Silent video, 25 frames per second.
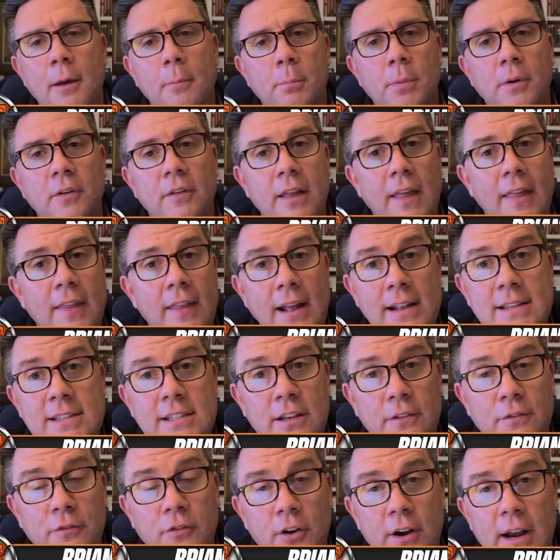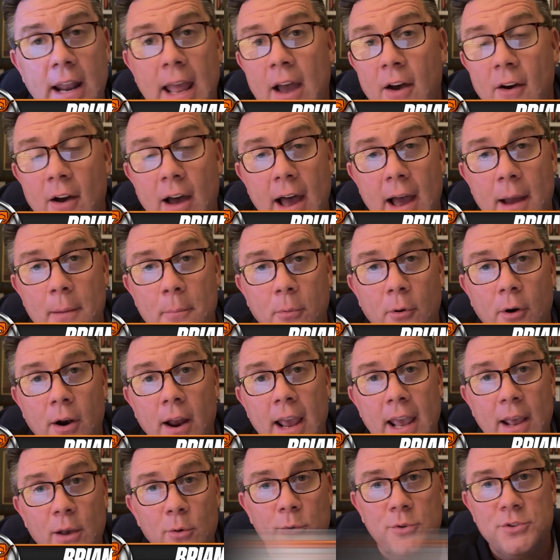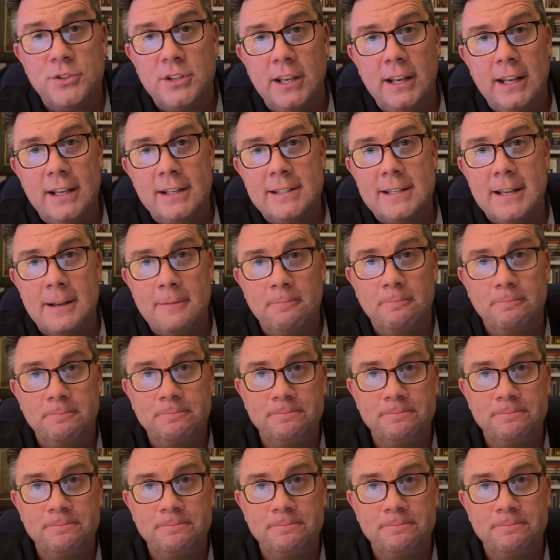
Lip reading: But that's it for now. I'm Brian. We'll see you next time.